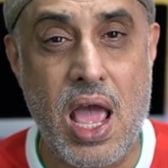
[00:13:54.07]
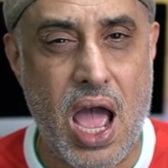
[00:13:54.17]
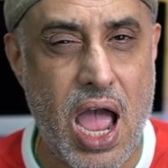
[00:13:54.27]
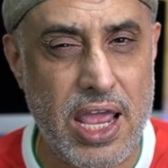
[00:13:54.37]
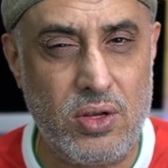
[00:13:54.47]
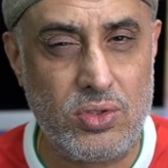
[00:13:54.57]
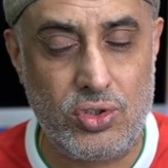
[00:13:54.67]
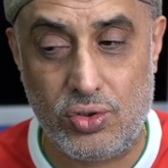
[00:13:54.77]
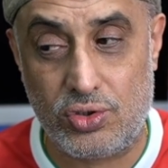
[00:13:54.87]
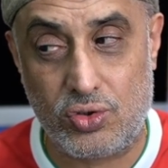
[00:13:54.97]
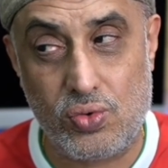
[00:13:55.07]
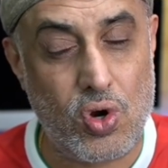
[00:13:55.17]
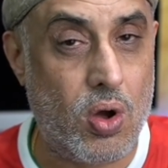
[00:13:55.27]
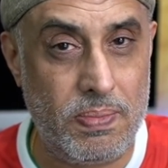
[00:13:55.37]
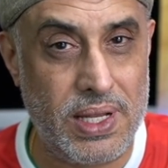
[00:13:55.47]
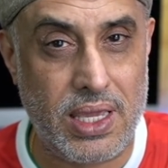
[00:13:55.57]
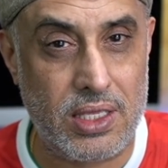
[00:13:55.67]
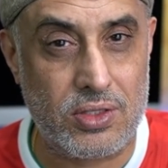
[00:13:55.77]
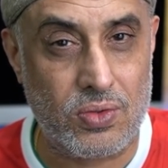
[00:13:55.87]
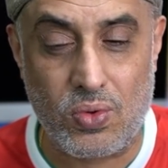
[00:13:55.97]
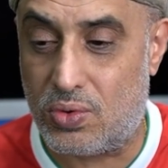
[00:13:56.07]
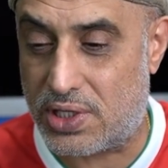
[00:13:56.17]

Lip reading: I don't choose too complicated roles.